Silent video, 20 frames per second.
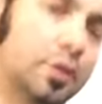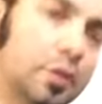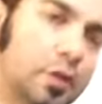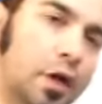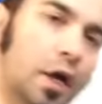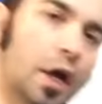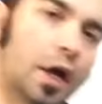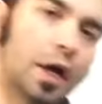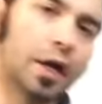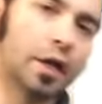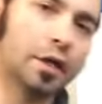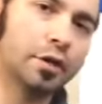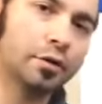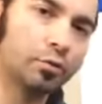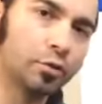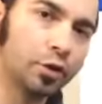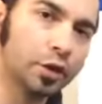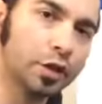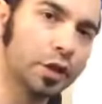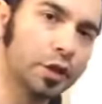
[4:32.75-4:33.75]
I
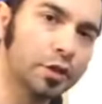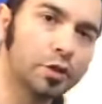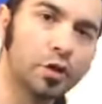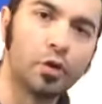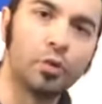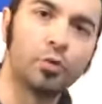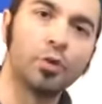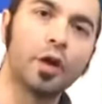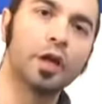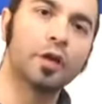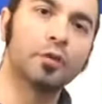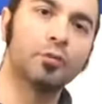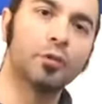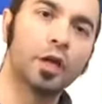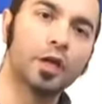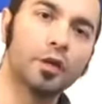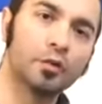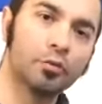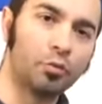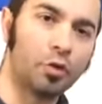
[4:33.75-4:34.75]
really don't
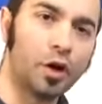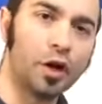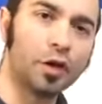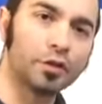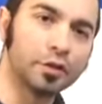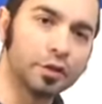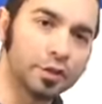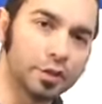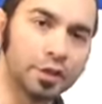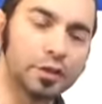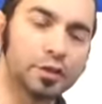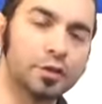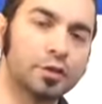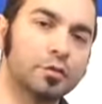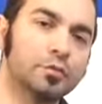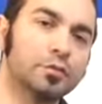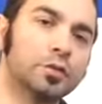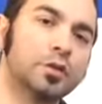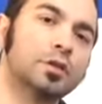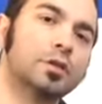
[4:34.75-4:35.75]
recommend bottle
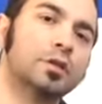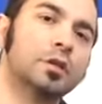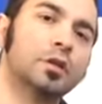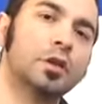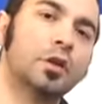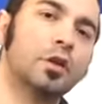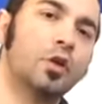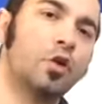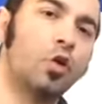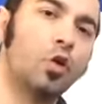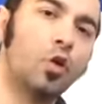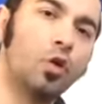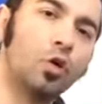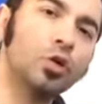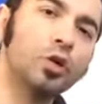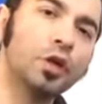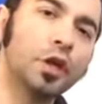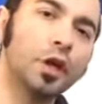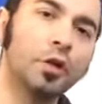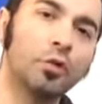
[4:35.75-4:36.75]
systems,
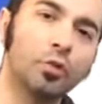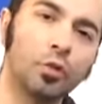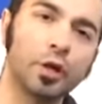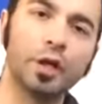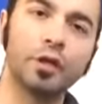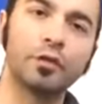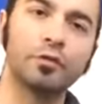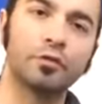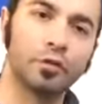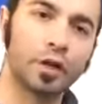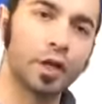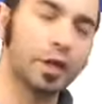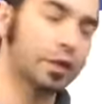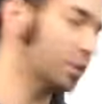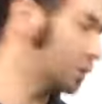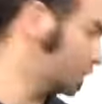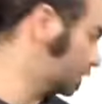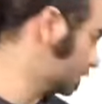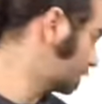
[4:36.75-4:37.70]
only when flushing.